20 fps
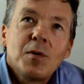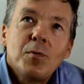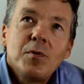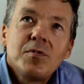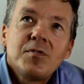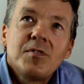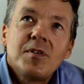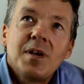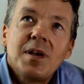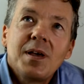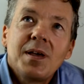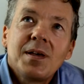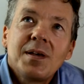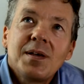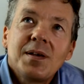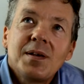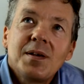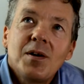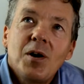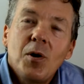We'll see.
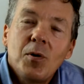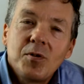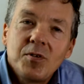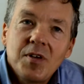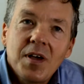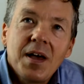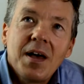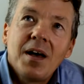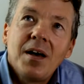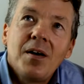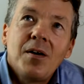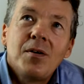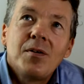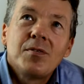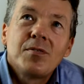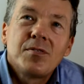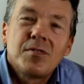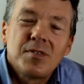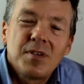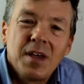
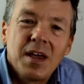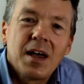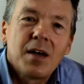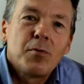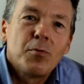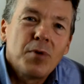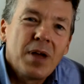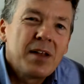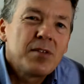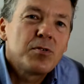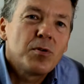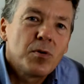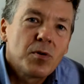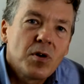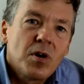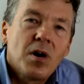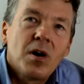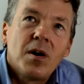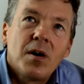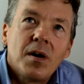Hotels, yeah, rental
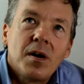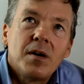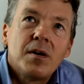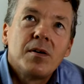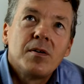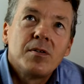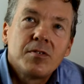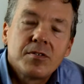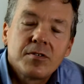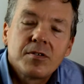cars.